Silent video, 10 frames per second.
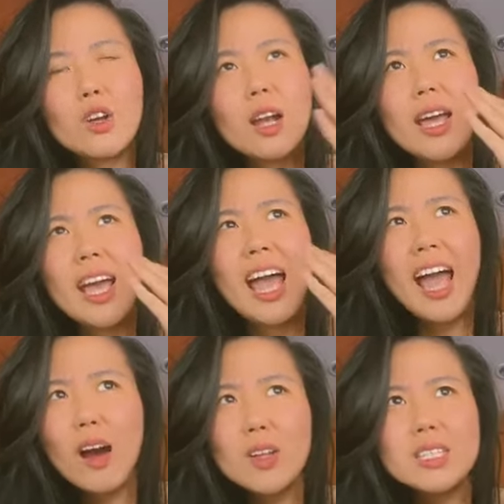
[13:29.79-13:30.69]
You're like,
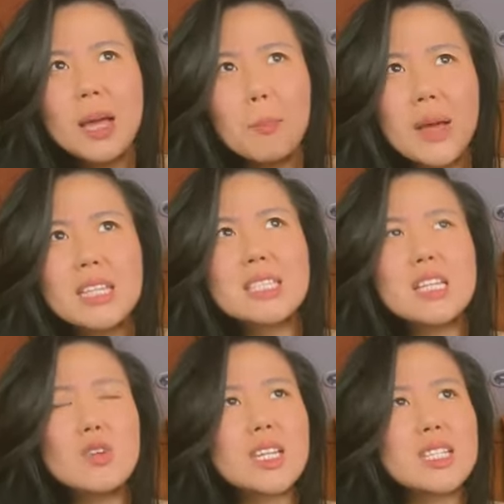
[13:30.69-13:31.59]
how does that make
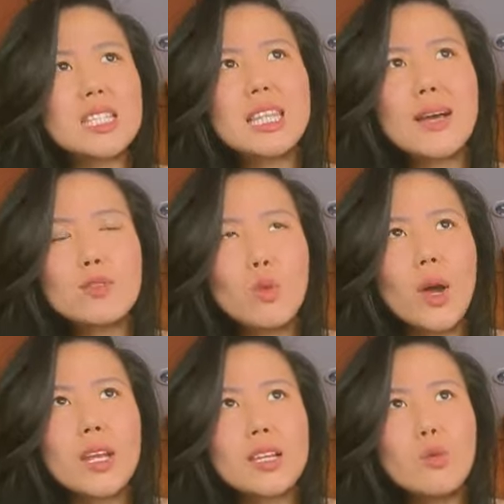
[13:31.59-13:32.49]
sense? Look at this left way.